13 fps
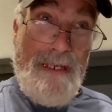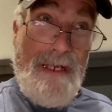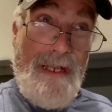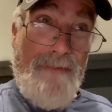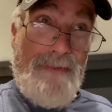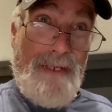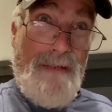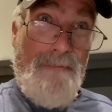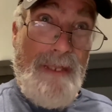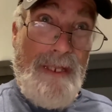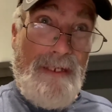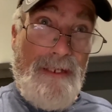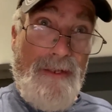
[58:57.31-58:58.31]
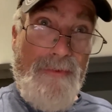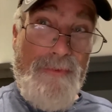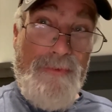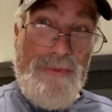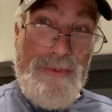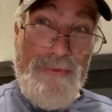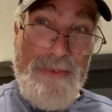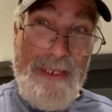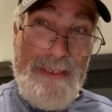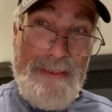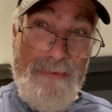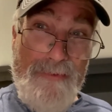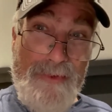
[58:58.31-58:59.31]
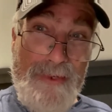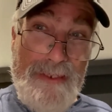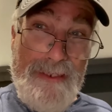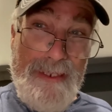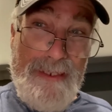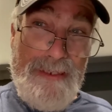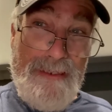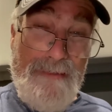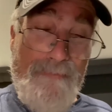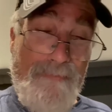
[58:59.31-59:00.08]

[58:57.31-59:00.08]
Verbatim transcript: I'd have to come back and go through two days of orientation.